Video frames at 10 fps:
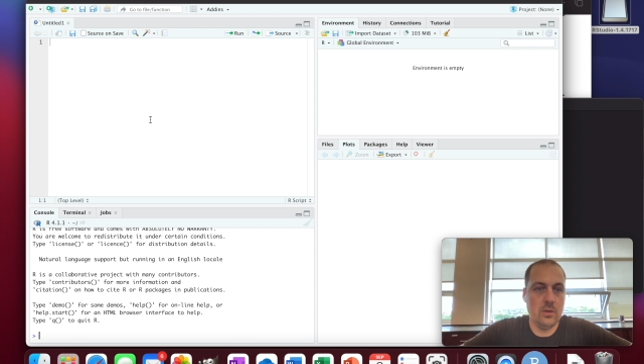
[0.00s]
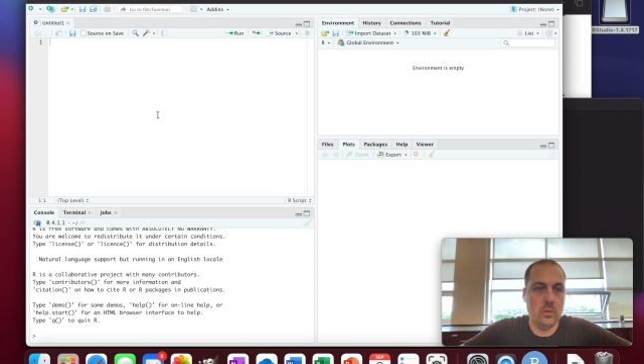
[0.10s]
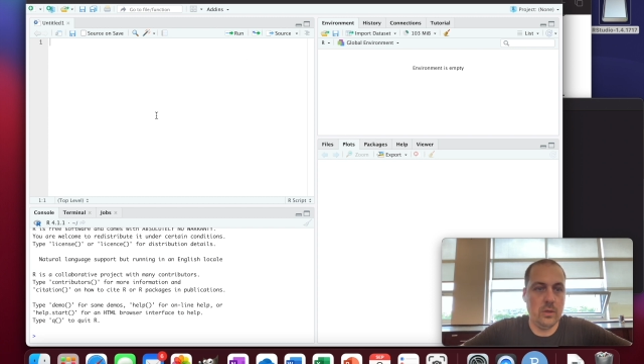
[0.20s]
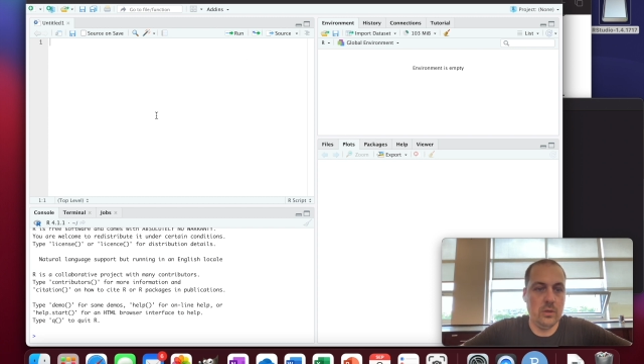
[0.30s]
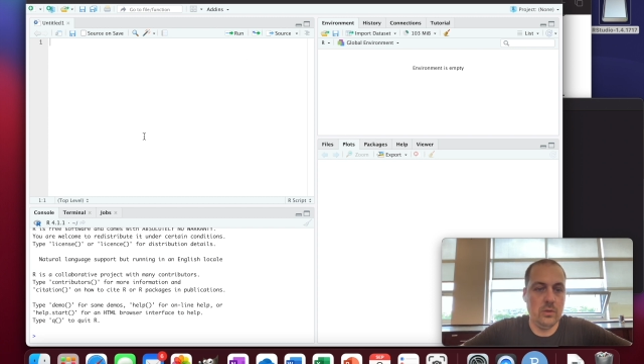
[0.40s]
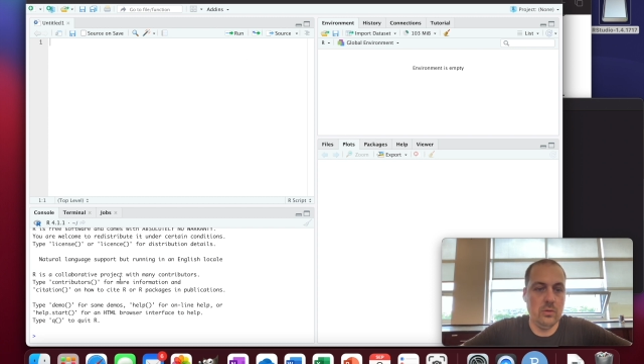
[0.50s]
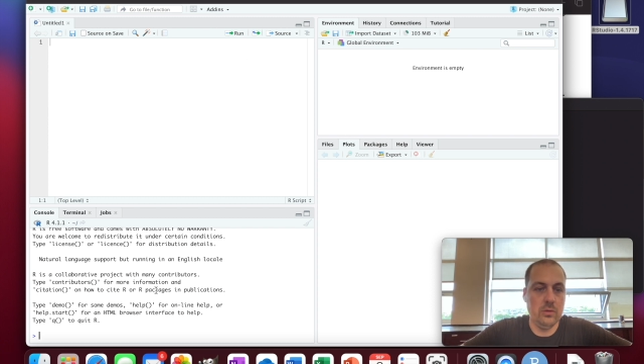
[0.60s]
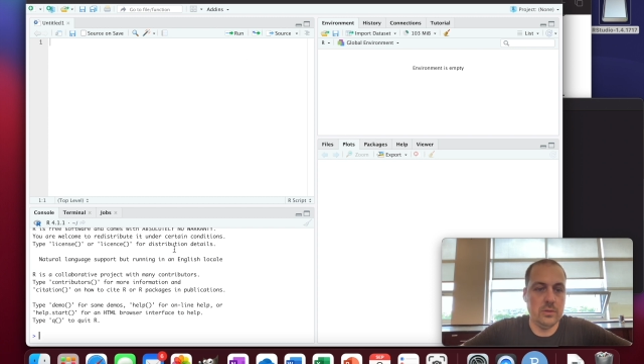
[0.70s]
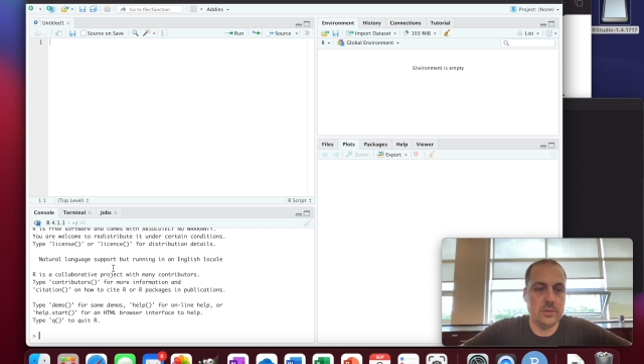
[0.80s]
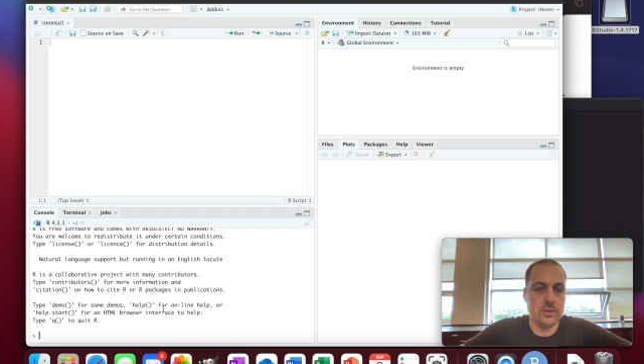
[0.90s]
window.
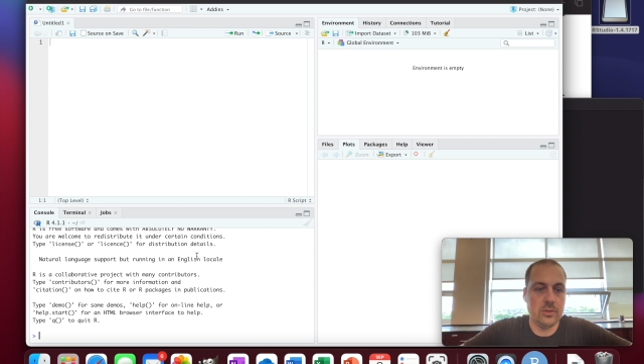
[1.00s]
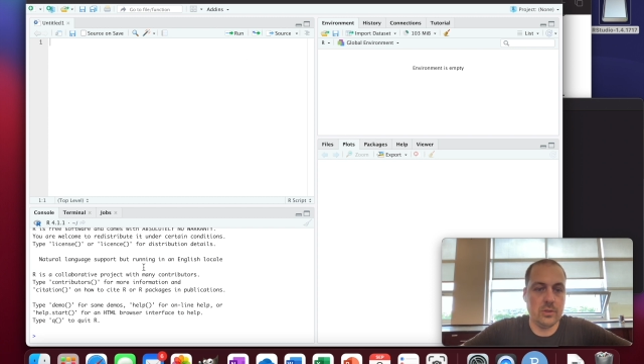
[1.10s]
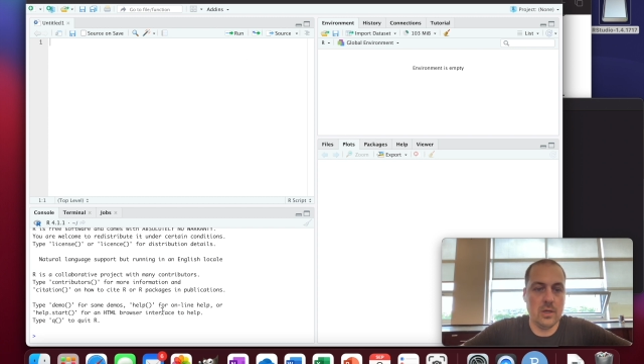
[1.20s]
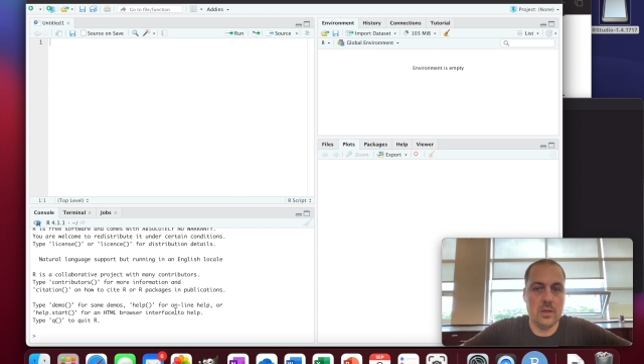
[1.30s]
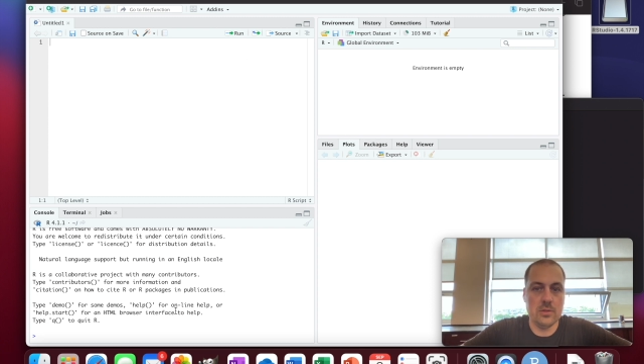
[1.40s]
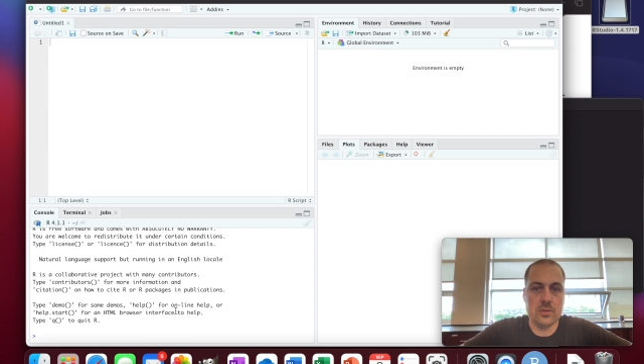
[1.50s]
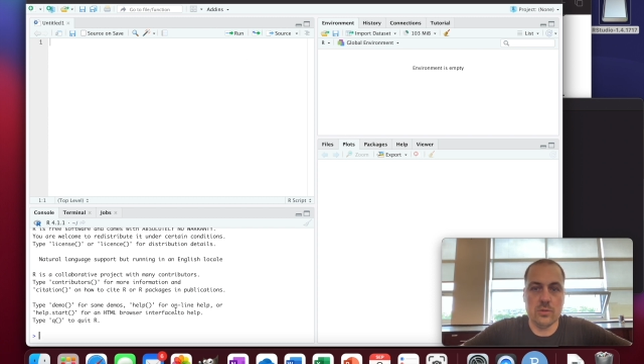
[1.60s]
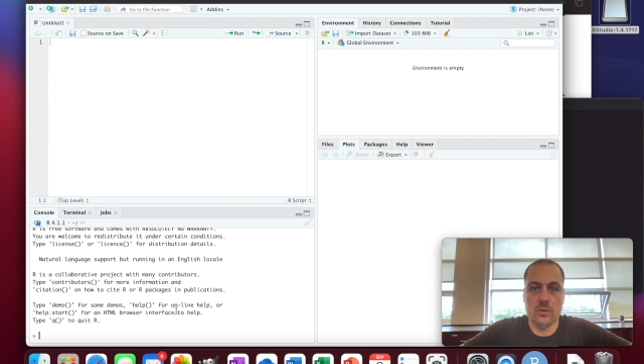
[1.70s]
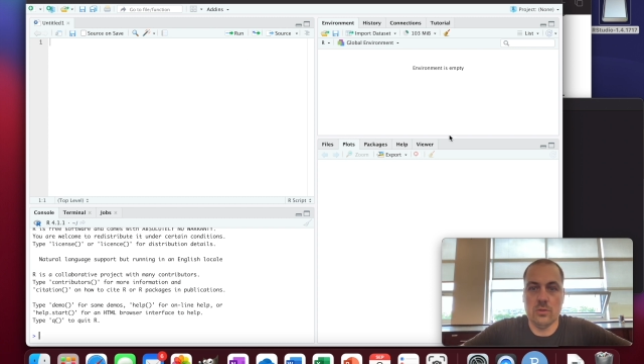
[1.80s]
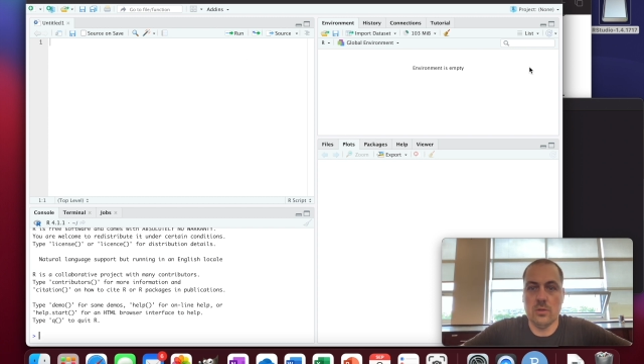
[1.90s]
This is your
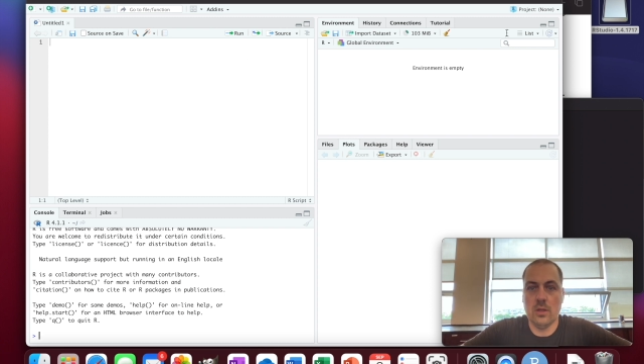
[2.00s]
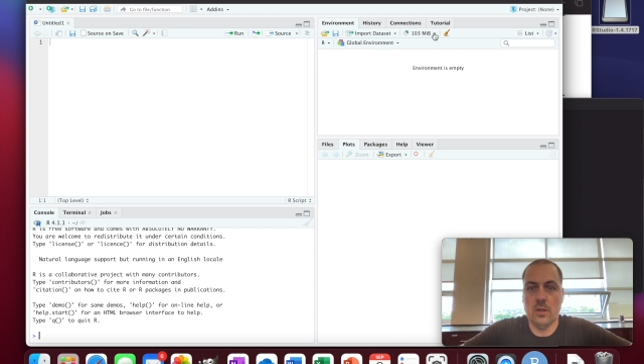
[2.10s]
console.